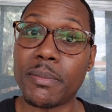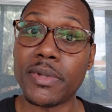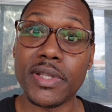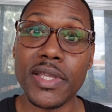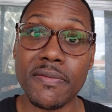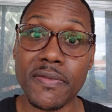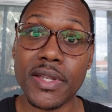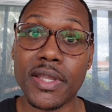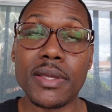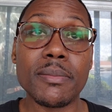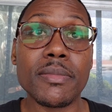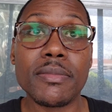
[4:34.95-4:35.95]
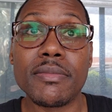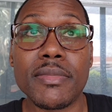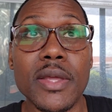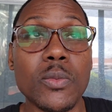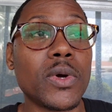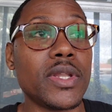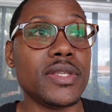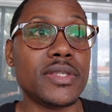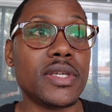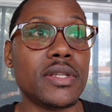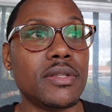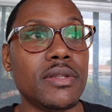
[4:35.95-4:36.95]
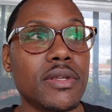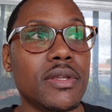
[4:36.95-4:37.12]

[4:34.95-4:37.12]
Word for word: and belief in him and what he did